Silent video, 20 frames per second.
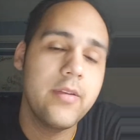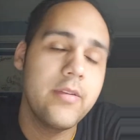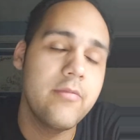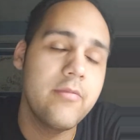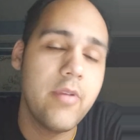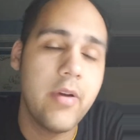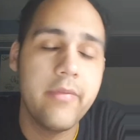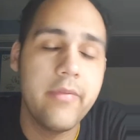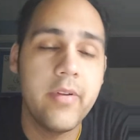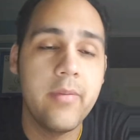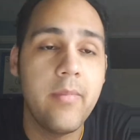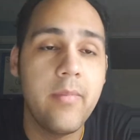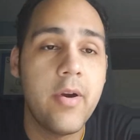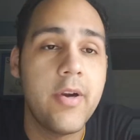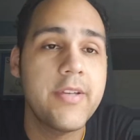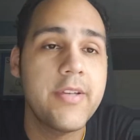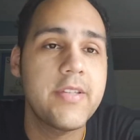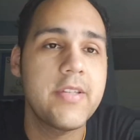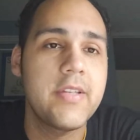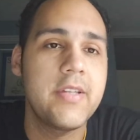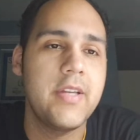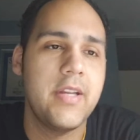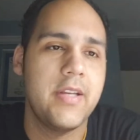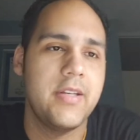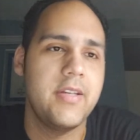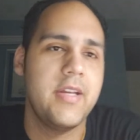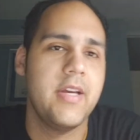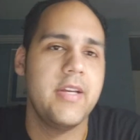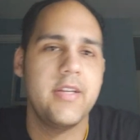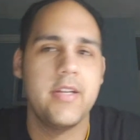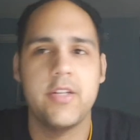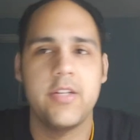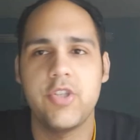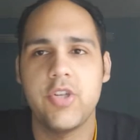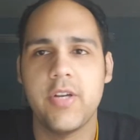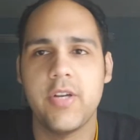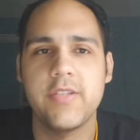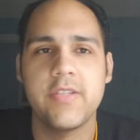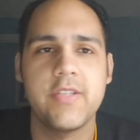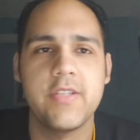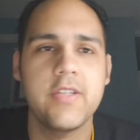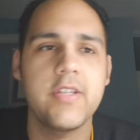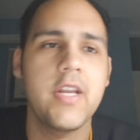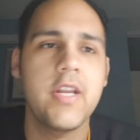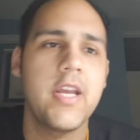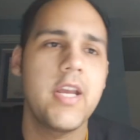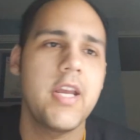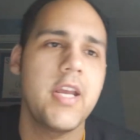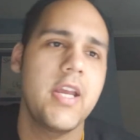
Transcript: Robert Morrison and Daniel Johnson,